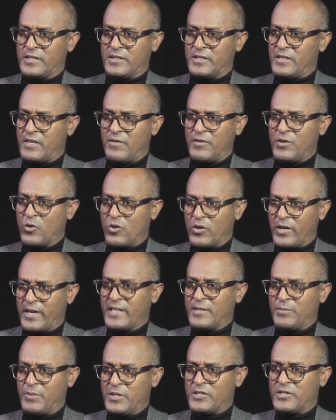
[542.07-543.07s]
7 or
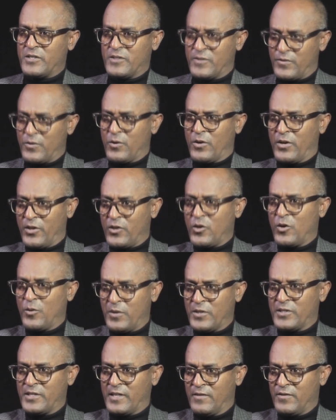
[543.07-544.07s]
8 pieces for
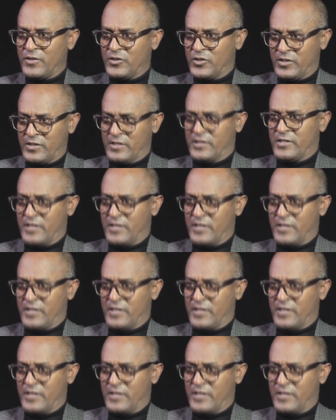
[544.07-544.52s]
Ethiopian television,